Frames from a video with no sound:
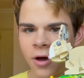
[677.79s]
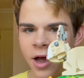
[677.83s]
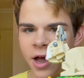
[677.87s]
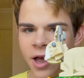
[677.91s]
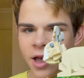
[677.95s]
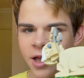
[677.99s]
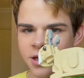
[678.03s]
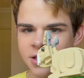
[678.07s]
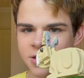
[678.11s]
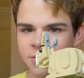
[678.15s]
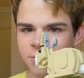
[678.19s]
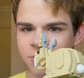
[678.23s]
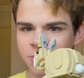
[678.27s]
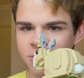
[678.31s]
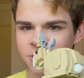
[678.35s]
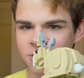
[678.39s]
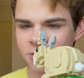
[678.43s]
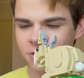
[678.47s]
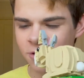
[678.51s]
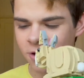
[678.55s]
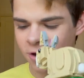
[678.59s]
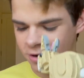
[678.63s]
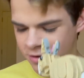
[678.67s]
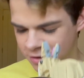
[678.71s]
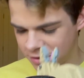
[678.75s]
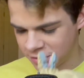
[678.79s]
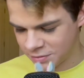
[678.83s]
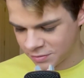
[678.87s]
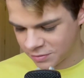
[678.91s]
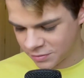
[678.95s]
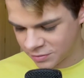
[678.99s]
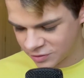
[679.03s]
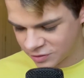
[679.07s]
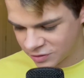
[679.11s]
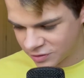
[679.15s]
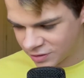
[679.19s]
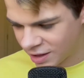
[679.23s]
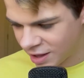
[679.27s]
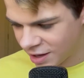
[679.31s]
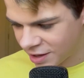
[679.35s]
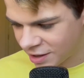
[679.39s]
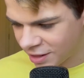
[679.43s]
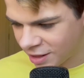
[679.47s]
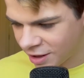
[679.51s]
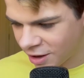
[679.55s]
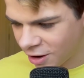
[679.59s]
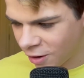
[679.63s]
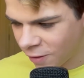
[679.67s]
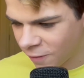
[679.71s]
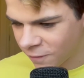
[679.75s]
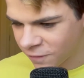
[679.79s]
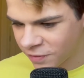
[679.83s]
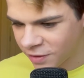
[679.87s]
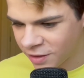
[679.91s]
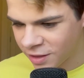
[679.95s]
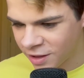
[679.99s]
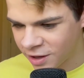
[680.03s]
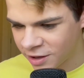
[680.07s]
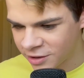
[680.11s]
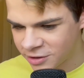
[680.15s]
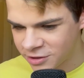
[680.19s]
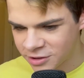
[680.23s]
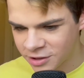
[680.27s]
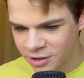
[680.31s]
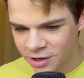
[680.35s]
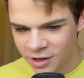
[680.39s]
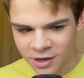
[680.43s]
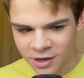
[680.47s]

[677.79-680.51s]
I had to put it on slightly off the ledge.